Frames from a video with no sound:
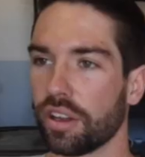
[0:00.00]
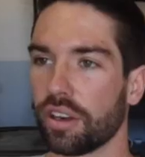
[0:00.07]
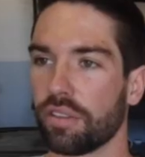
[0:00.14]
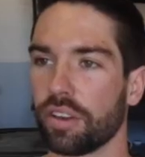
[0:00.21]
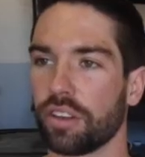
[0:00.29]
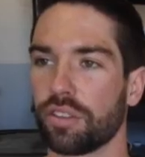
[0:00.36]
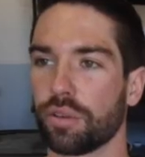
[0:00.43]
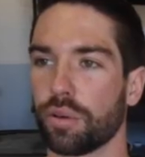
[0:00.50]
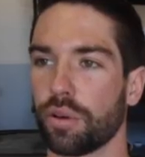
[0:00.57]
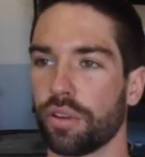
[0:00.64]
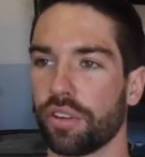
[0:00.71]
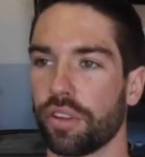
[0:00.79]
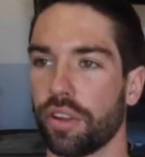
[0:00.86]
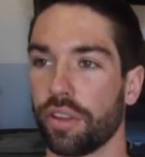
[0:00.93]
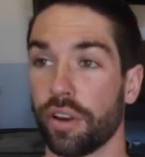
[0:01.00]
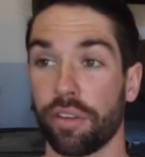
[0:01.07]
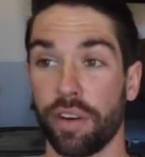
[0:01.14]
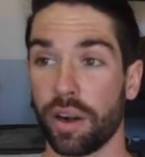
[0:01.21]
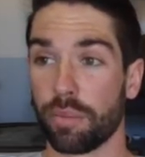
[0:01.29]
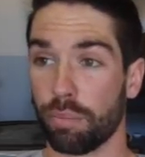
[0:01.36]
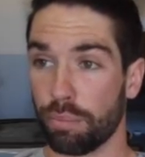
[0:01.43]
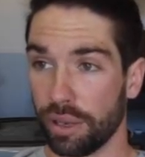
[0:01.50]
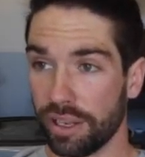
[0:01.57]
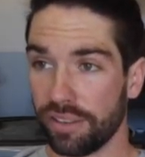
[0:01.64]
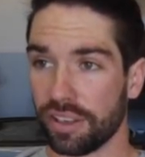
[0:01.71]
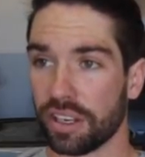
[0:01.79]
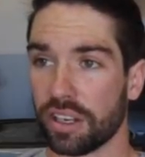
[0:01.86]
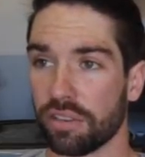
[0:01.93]
individuals and they're very
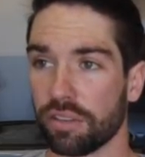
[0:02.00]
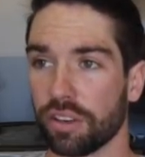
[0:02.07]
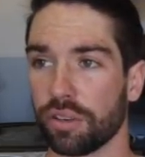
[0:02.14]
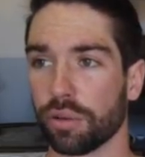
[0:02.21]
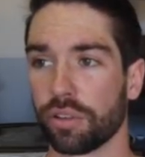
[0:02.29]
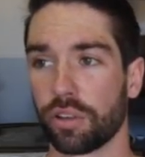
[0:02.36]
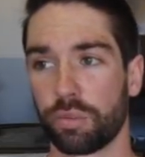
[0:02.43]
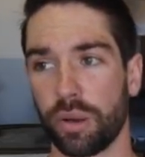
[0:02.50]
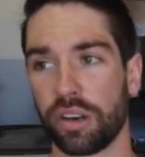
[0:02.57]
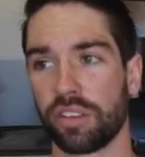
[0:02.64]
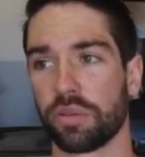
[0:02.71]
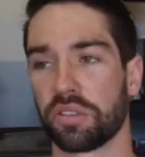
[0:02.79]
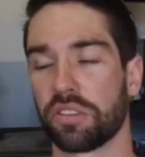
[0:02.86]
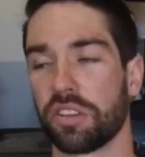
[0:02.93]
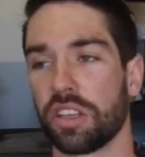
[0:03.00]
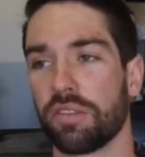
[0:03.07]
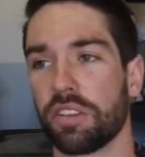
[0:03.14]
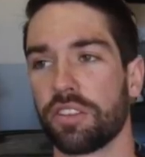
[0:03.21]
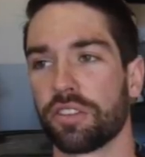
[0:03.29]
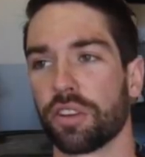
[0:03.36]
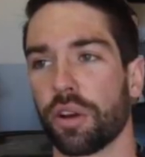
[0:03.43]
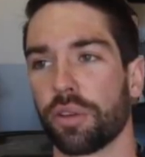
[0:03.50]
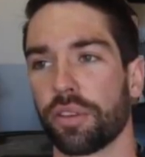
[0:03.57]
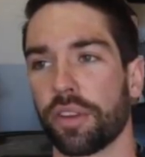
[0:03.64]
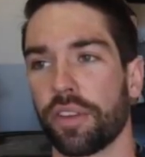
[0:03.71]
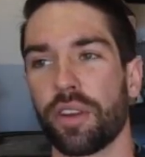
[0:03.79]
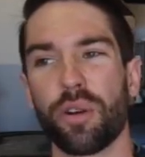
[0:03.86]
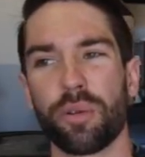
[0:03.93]
busy individuals, especially with the TV show.
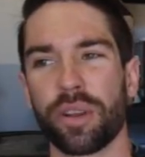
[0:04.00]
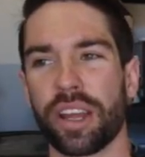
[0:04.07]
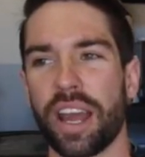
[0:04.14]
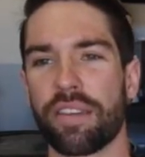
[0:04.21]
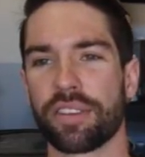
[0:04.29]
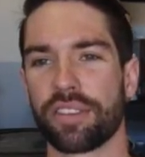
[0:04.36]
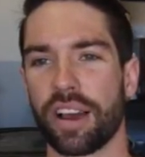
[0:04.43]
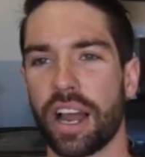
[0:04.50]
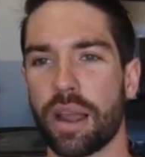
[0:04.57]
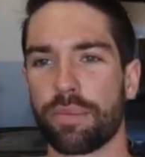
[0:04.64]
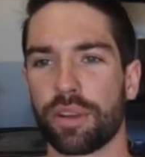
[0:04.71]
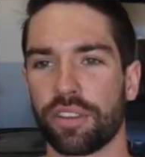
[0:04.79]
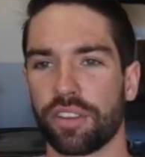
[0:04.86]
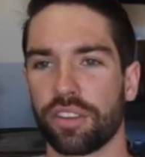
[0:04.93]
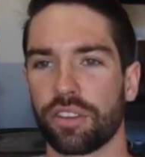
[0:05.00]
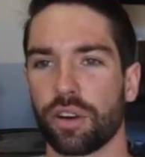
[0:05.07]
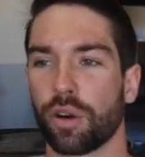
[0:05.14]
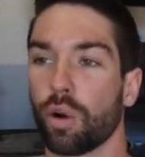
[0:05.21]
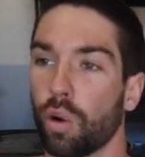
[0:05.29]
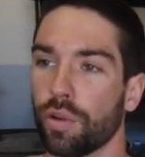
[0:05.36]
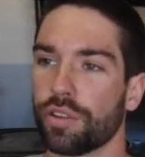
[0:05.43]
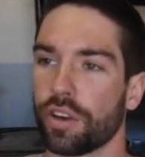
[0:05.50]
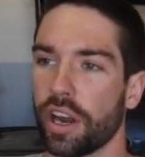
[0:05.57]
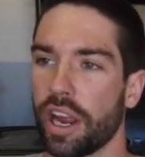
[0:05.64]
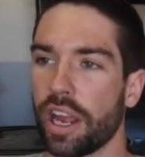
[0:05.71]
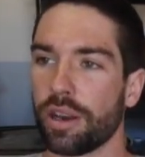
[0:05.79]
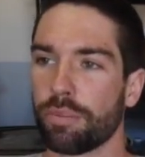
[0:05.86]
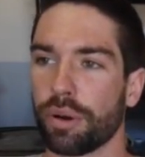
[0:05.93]
So they don't really have the time to sit there and hold your
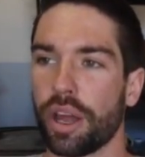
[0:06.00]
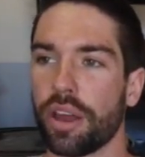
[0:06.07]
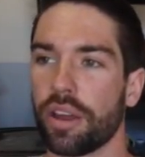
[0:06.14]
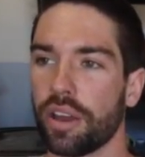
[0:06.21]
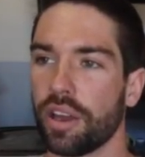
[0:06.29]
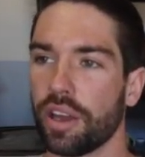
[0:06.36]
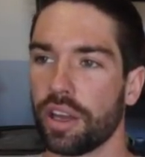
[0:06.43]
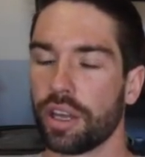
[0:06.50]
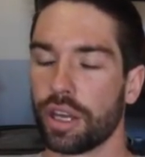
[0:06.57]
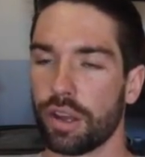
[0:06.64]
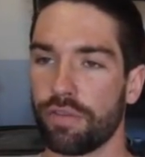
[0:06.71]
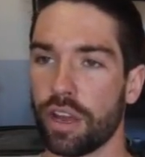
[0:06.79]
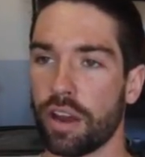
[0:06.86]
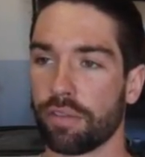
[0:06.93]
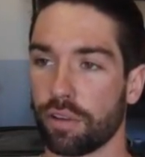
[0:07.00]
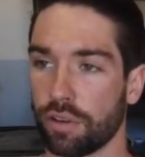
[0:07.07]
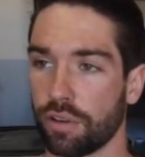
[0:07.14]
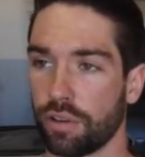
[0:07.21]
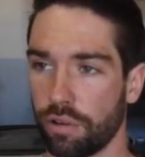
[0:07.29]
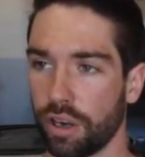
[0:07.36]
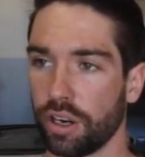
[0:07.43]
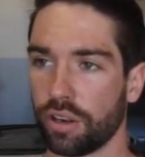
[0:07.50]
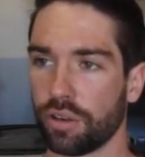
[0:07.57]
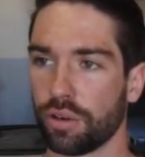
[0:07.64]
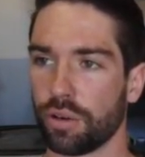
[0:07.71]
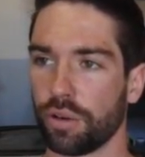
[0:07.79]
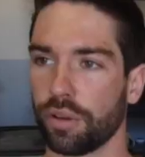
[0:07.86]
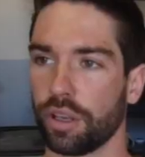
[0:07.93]
hand. But if you have
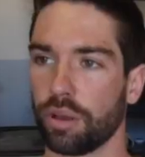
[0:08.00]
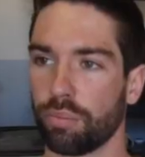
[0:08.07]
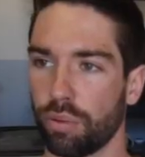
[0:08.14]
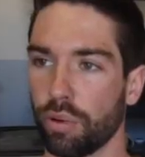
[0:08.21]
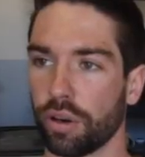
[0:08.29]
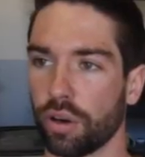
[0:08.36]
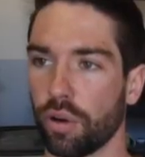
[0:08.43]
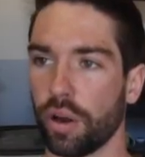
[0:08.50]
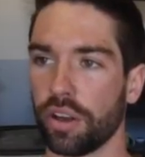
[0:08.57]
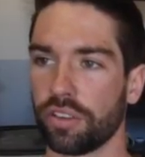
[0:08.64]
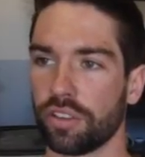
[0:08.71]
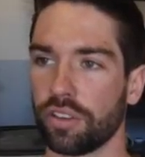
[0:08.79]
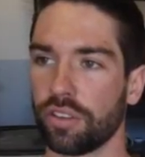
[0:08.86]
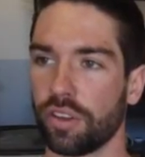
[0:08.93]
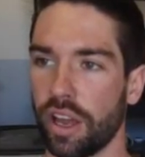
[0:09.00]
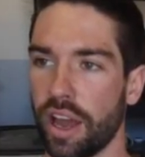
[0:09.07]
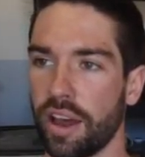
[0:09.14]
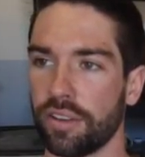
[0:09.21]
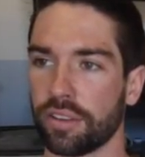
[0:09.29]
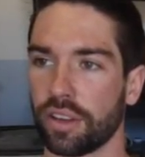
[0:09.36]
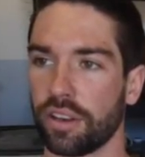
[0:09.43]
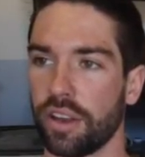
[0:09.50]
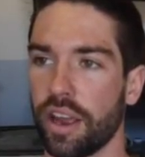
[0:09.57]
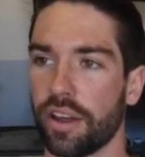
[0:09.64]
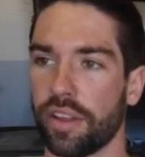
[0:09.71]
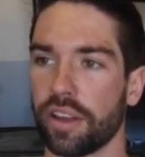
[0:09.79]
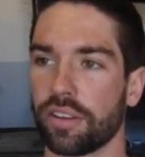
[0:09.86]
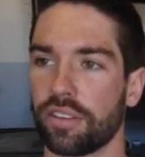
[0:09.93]
critical, important questions to ask, then
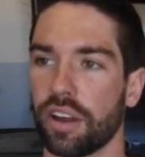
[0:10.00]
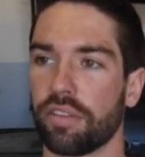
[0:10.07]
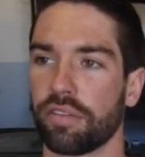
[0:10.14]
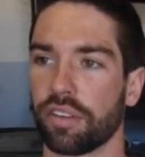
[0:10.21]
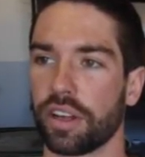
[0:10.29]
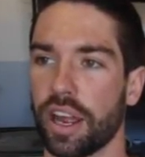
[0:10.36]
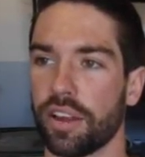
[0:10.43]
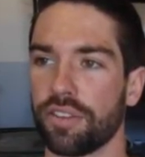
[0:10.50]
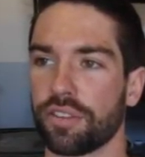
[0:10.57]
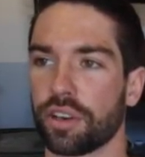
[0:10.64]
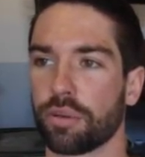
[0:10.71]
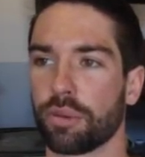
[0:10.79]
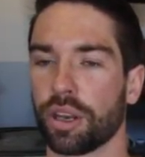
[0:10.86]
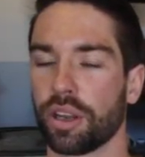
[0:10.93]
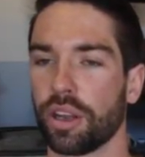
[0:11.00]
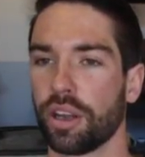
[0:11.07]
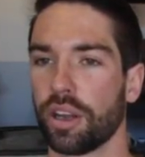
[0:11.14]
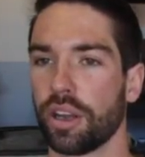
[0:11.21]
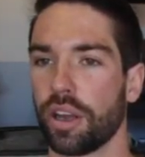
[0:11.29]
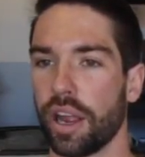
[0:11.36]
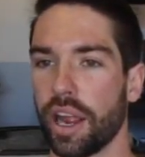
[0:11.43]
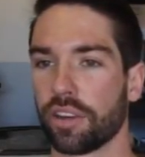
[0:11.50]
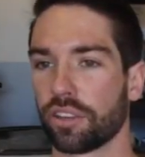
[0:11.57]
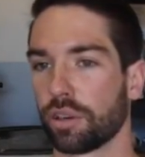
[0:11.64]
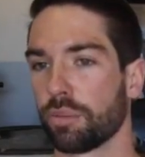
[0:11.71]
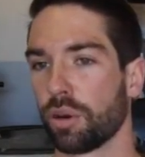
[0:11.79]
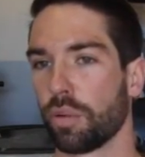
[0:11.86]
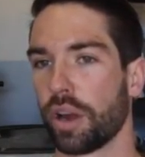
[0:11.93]
yeah, they could definitely answer them and
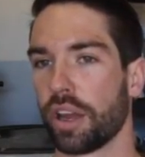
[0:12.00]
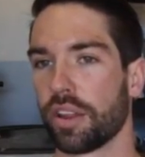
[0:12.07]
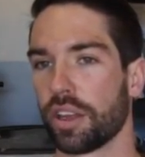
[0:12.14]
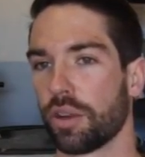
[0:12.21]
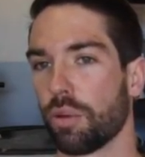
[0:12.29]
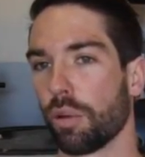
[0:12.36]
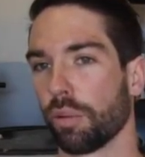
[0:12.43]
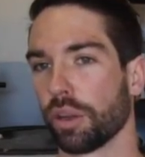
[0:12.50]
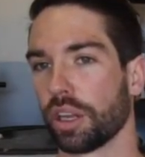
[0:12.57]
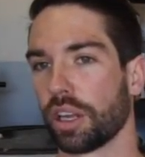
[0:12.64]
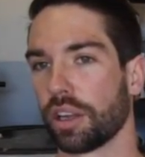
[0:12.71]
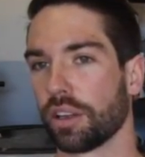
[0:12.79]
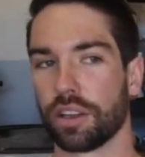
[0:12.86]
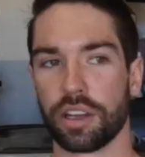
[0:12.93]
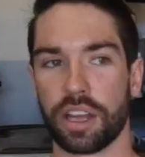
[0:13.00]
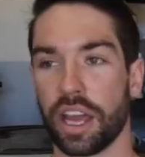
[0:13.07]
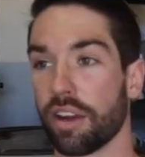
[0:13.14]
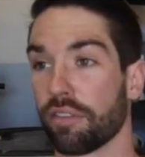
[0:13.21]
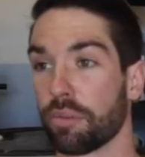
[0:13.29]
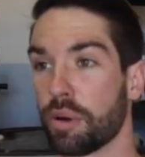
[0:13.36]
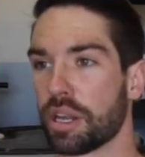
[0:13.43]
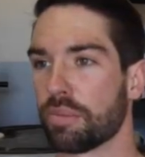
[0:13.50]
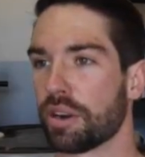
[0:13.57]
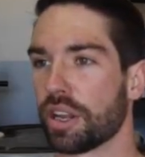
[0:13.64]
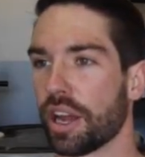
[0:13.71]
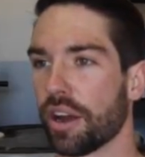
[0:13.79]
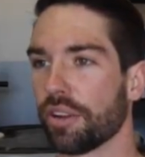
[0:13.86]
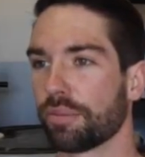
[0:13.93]
answer them in a way that you won't really get from
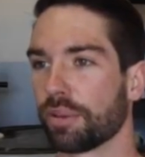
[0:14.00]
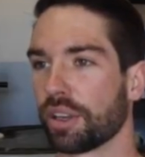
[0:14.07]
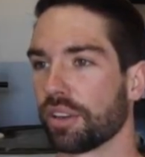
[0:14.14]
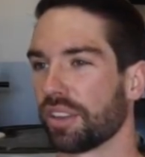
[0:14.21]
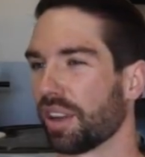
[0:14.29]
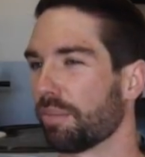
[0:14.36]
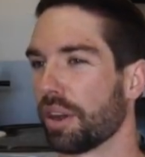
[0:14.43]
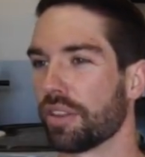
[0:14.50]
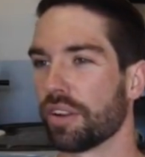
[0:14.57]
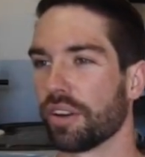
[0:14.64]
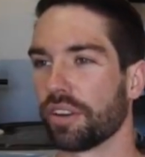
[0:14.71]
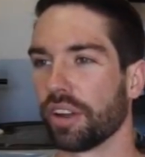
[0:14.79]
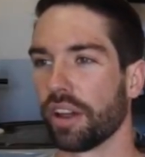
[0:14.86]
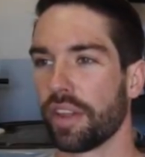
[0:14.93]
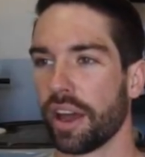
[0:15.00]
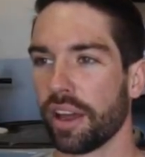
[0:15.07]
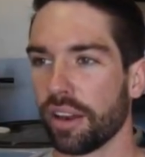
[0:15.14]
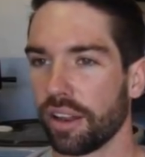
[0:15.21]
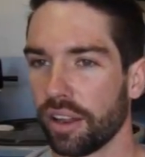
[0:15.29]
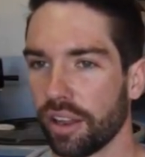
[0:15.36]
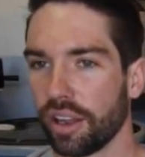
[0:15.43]
anybody else because they've been there, done that.